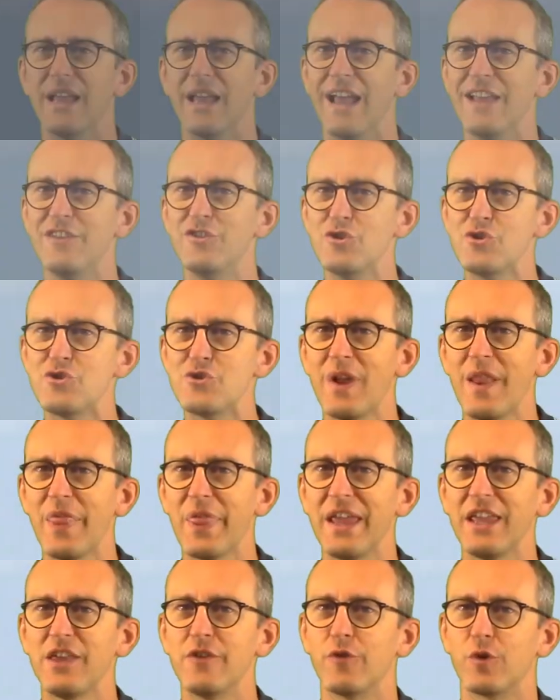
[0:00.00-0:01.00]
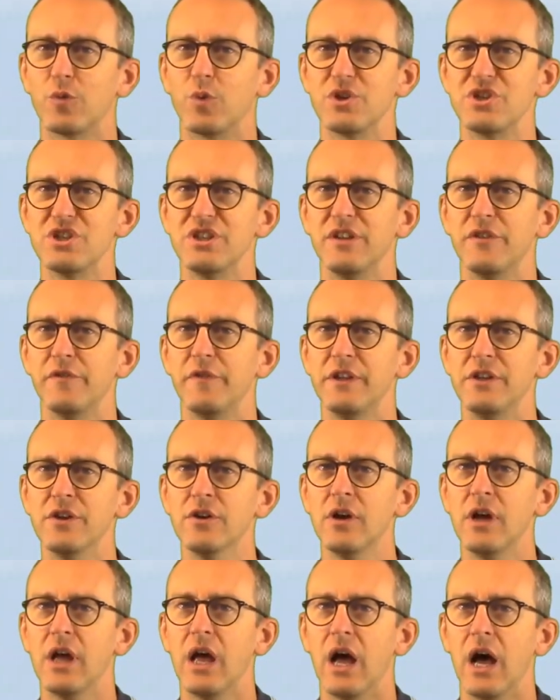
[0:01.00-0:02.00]
As usual, thank you for watching this
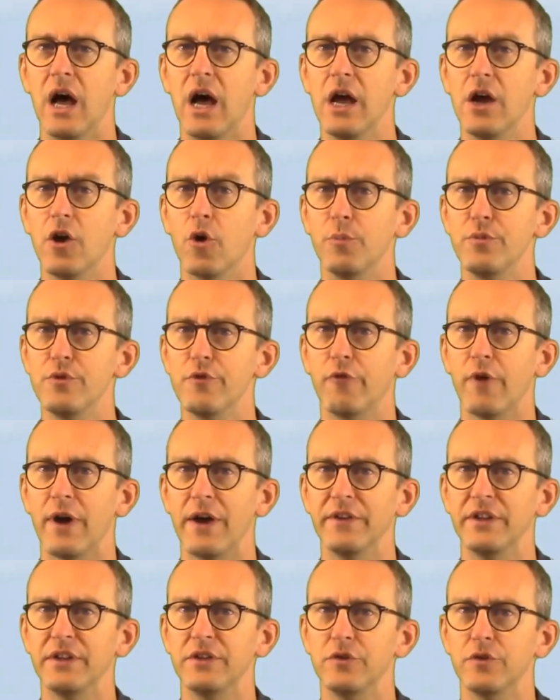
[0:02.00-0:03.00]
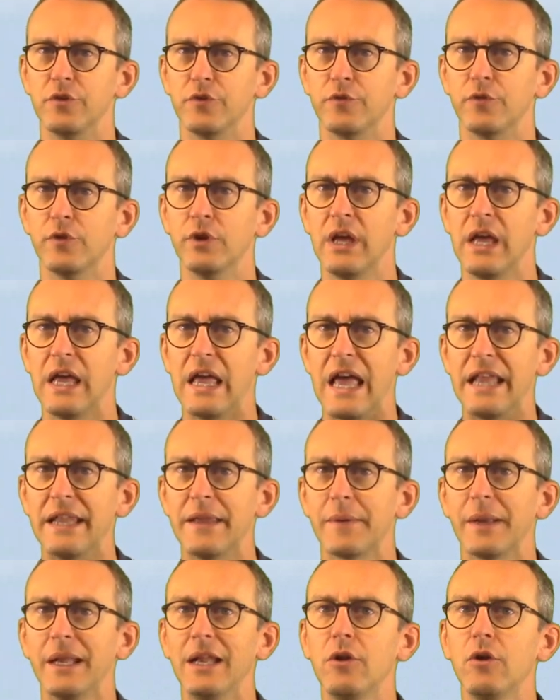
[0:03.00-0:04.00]
video. I hope you found it useful and
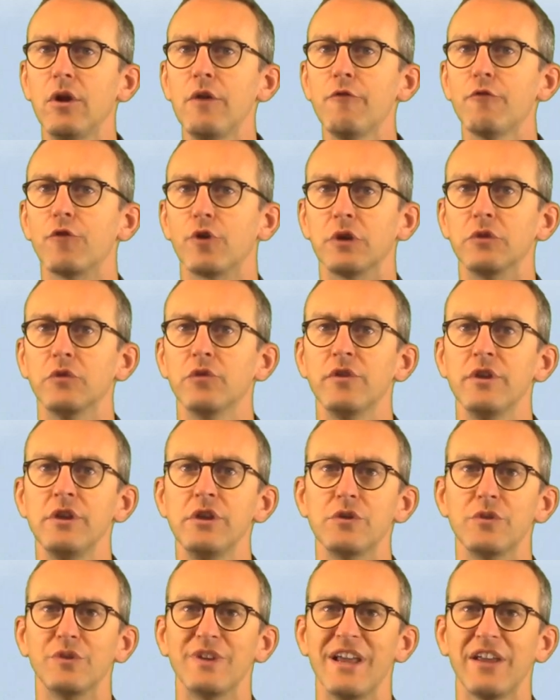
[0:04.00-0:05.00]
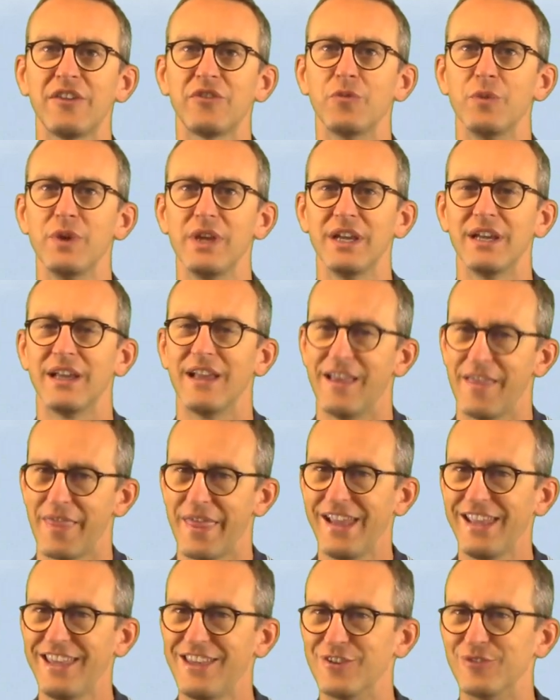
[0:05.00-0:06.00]
I'm really looking forward to seeing you next week.
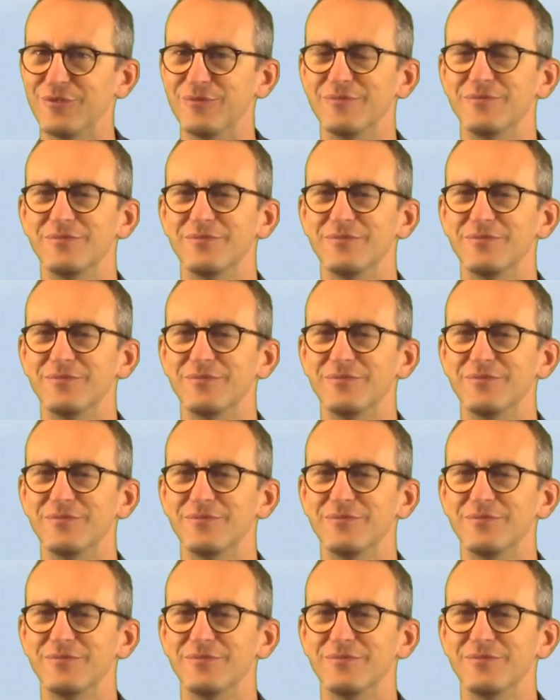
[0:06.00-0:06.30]
Thank you.